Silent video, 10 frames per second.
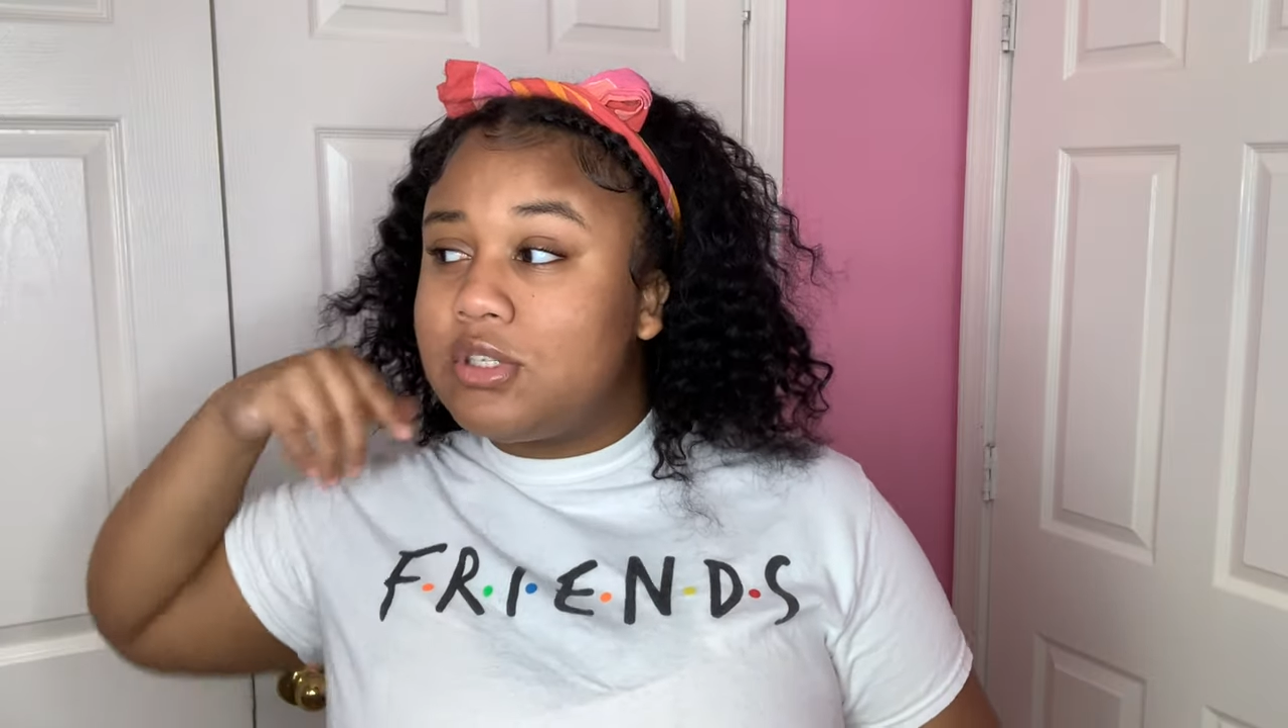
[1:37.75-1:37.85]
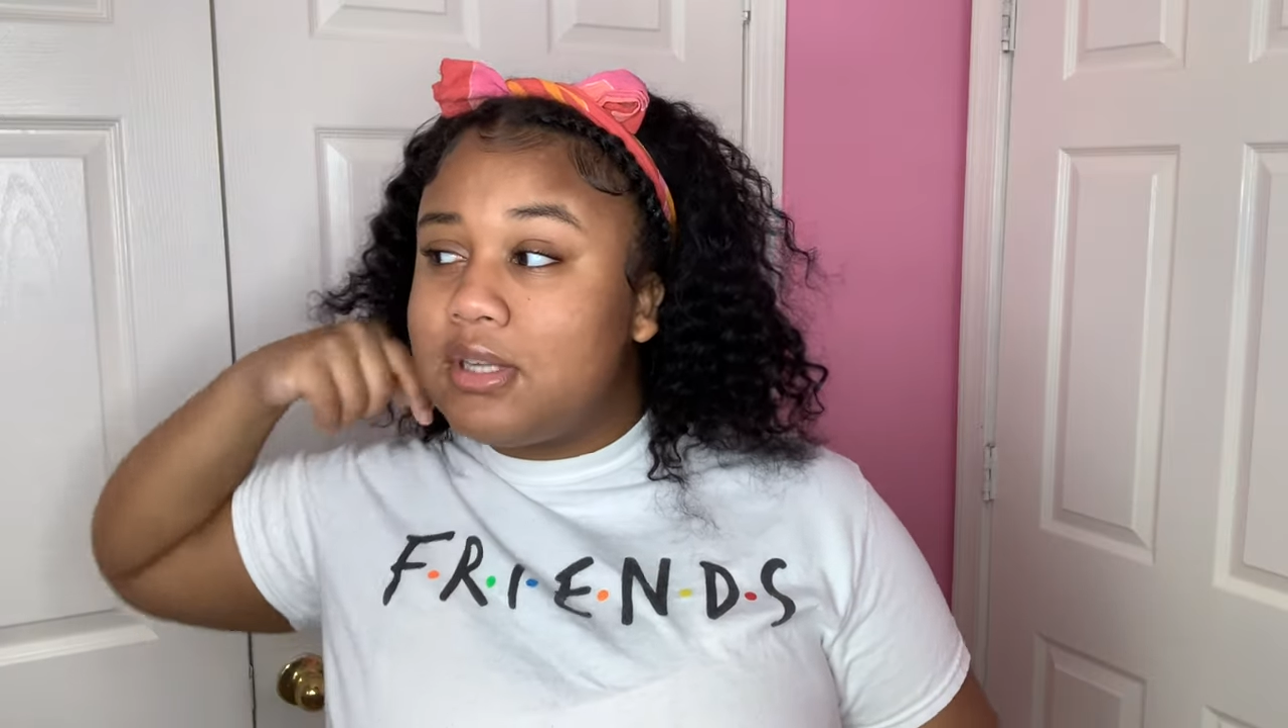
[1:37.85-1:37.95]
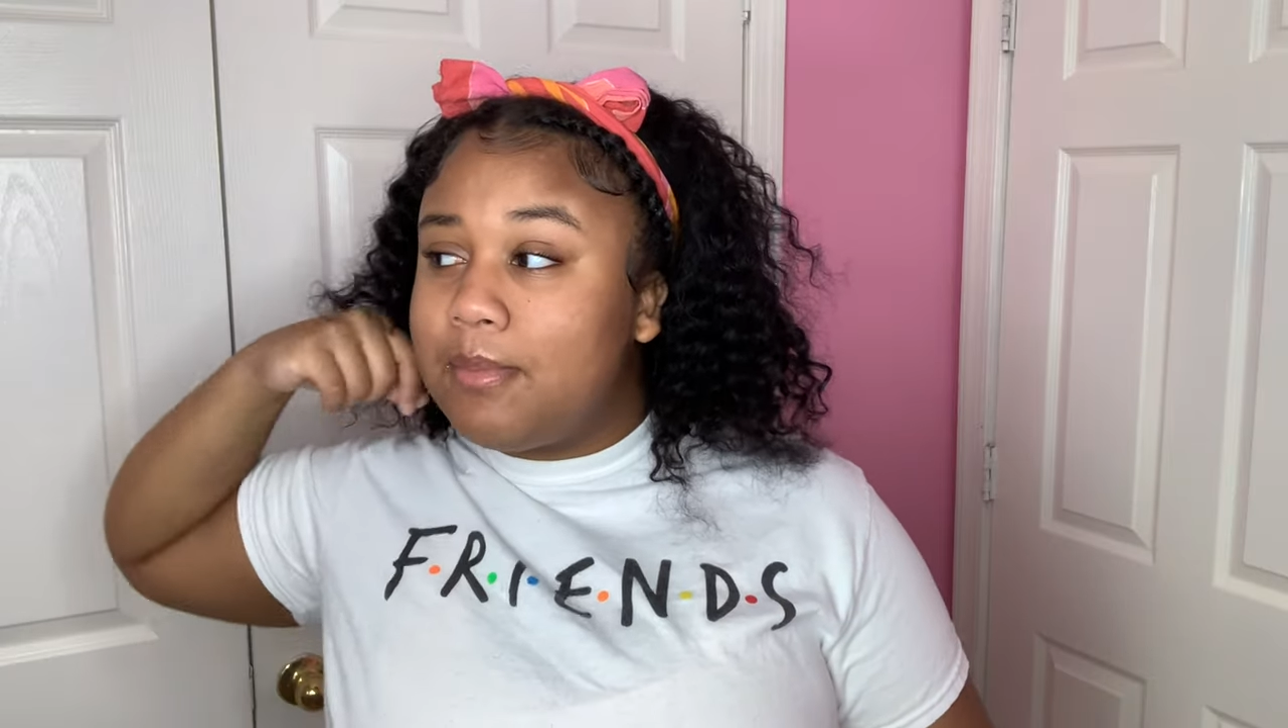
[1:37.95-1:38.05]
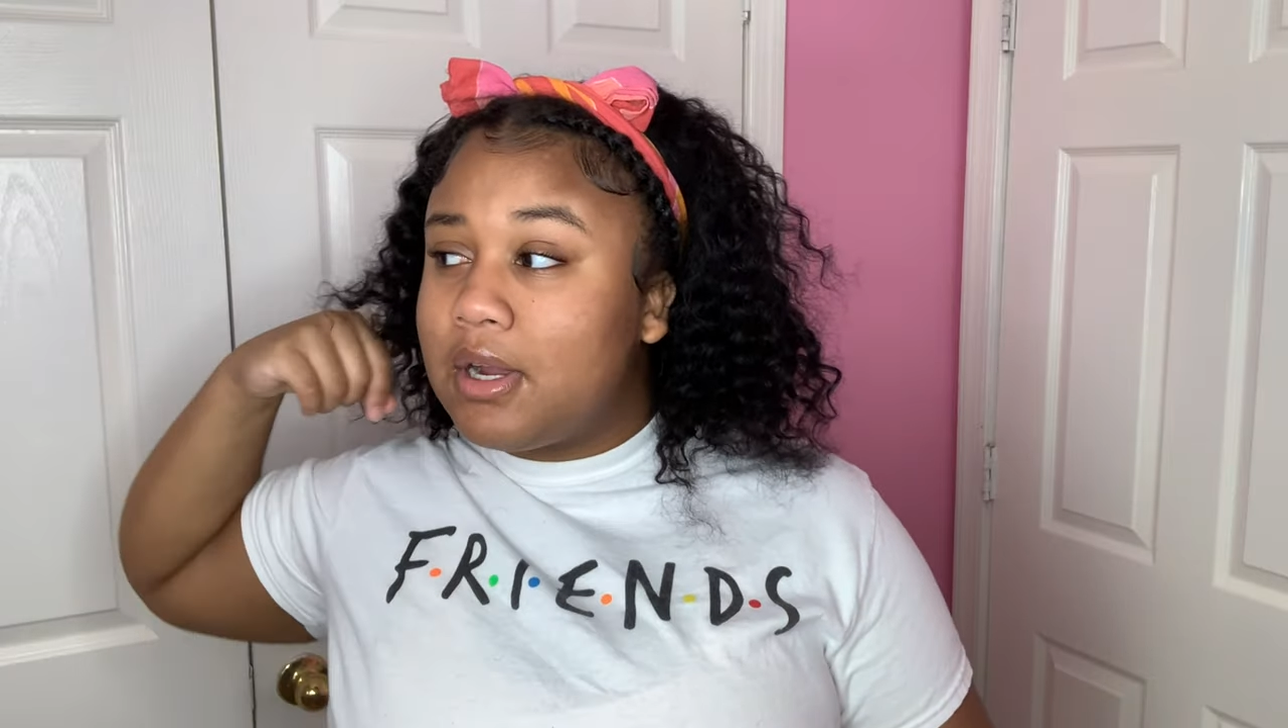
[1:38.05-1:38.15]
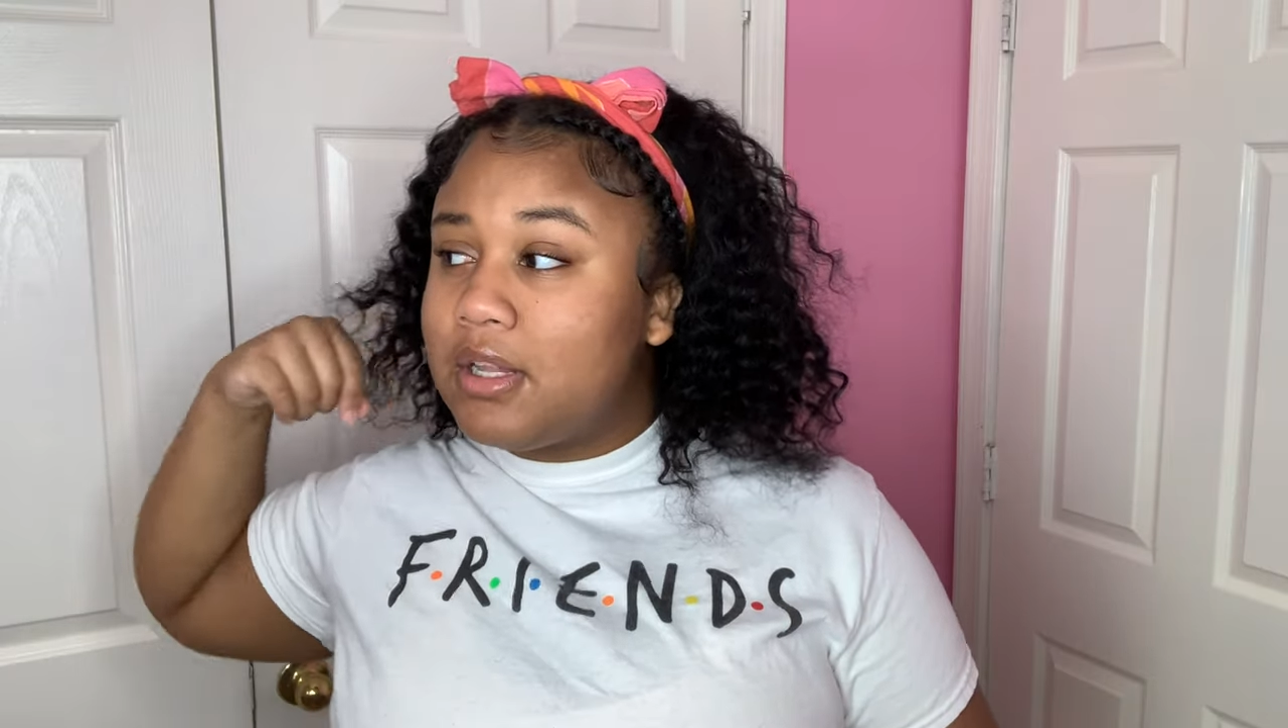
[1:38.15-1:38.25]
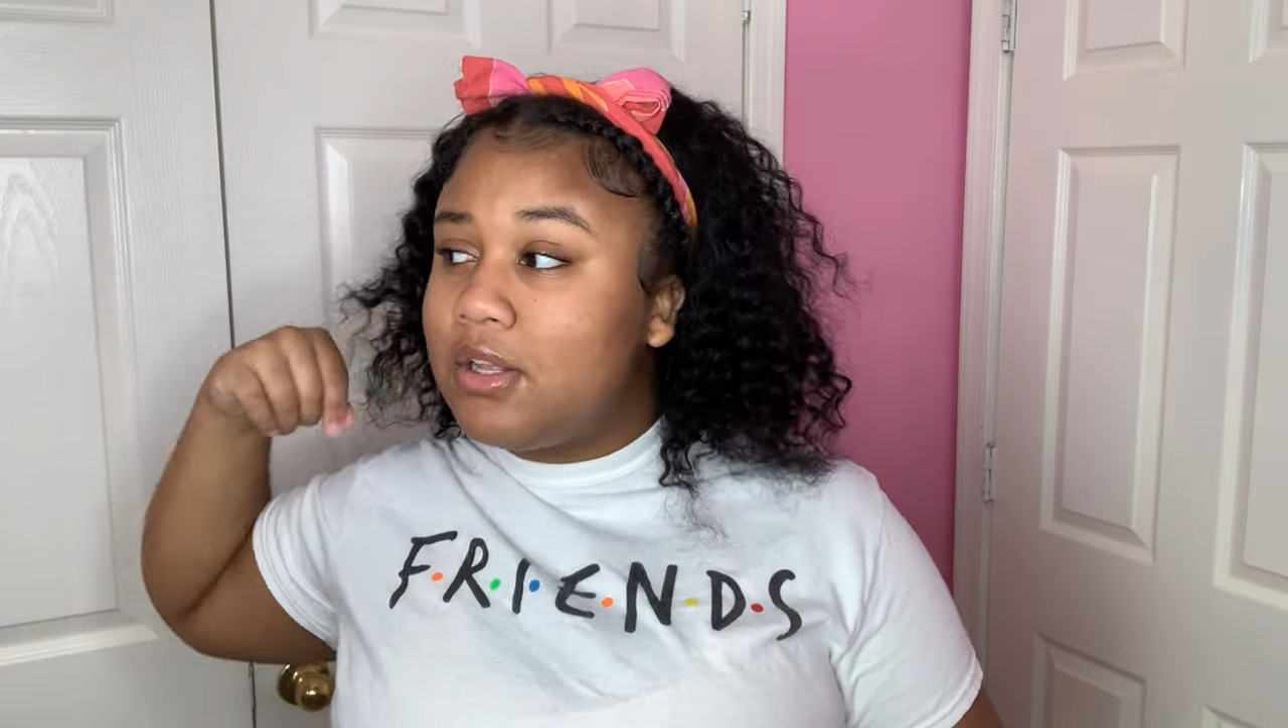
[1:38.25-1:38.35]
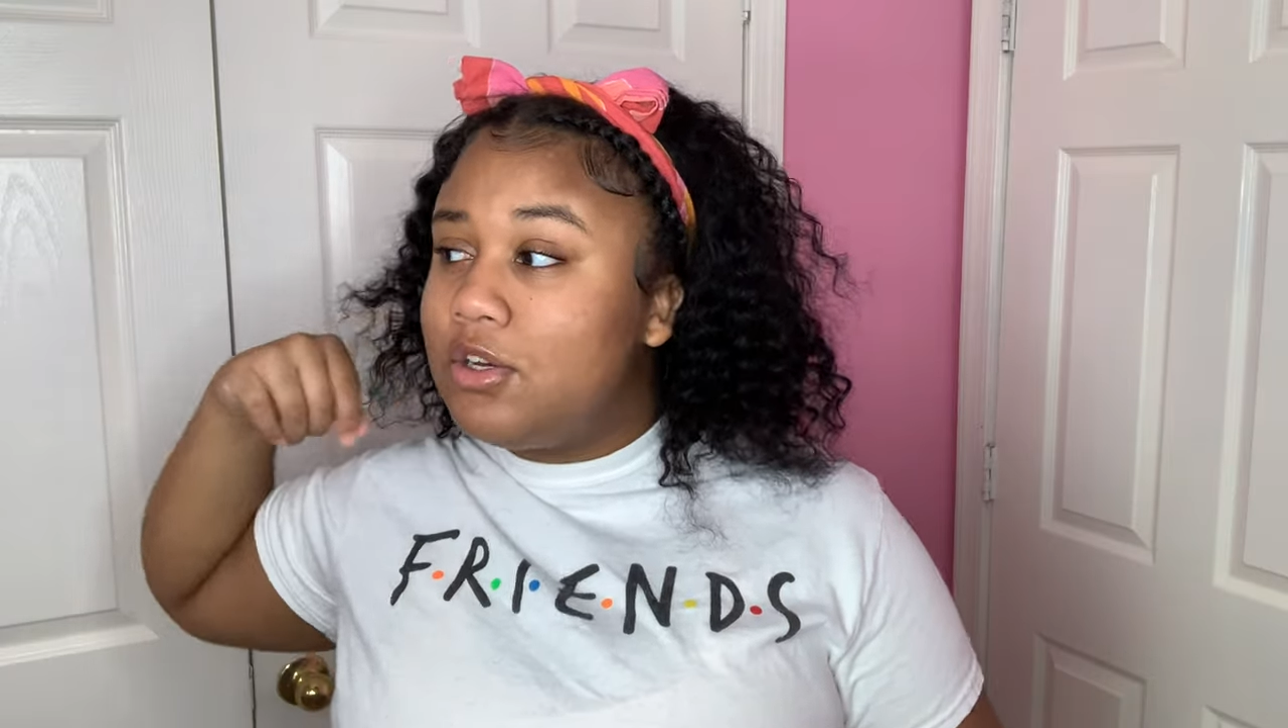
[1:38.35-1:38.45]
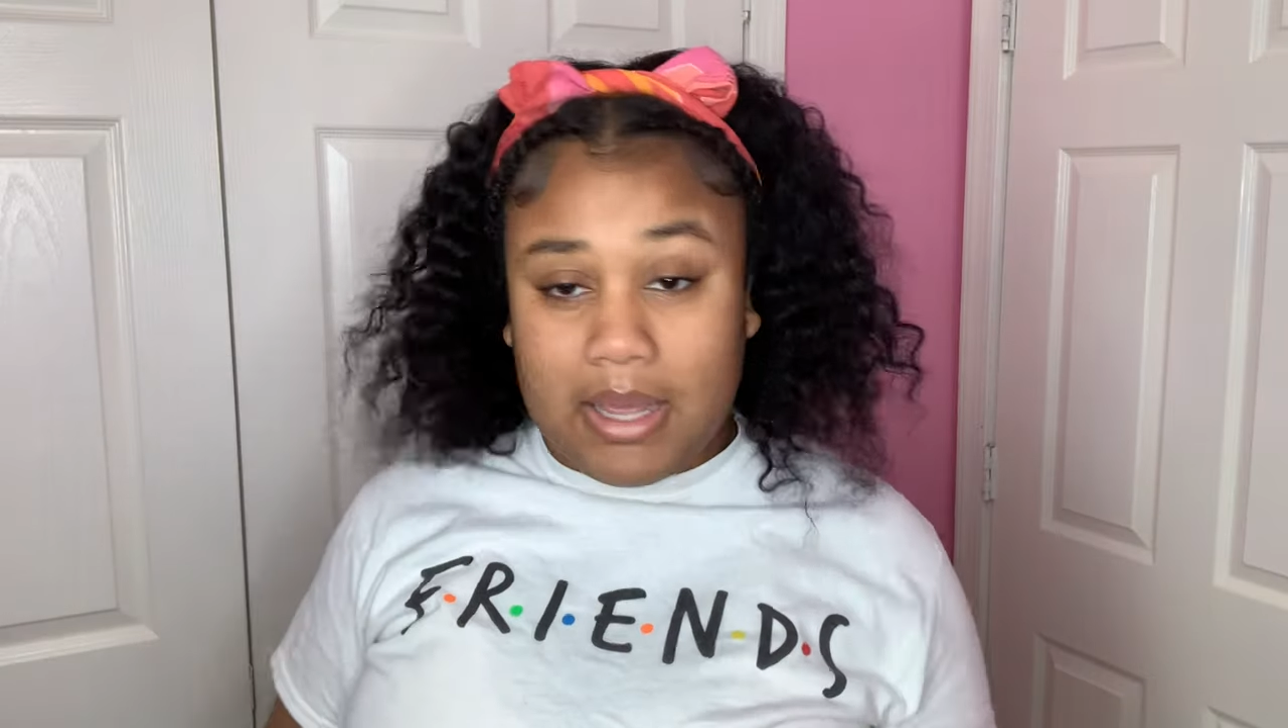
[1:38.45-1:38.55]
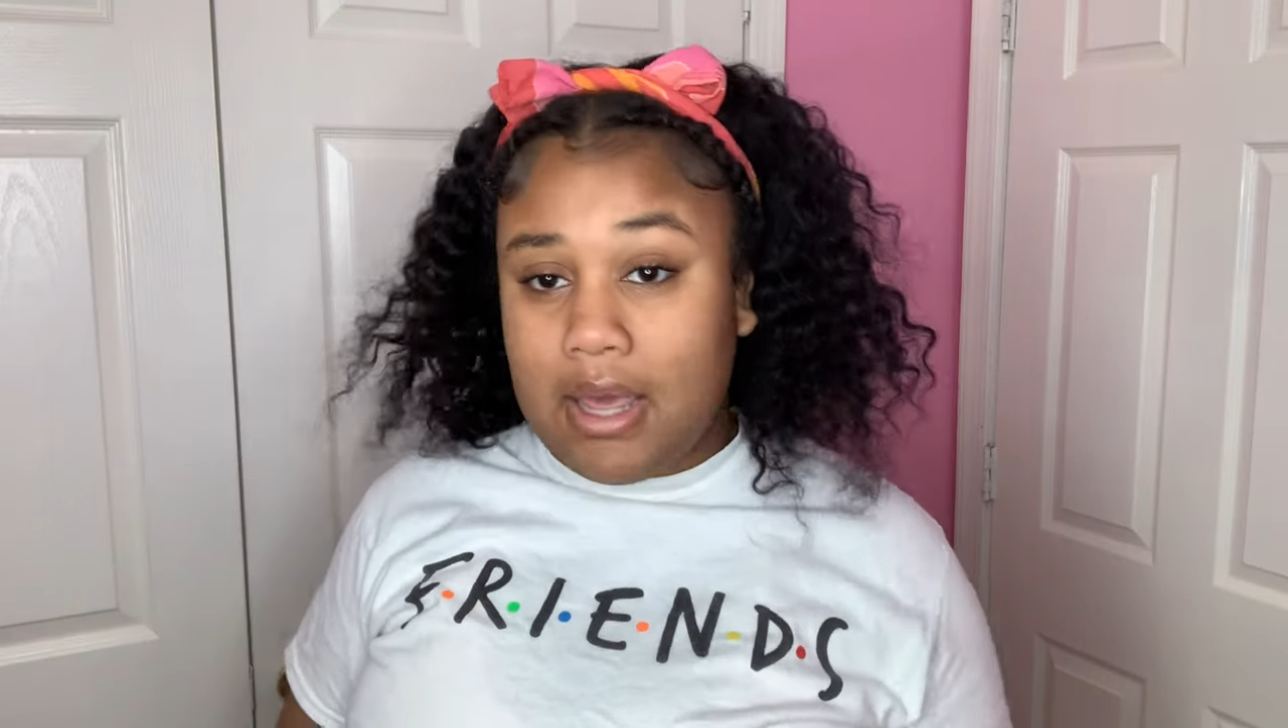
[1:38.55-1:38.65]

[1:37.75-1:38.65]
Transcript: summer clothes.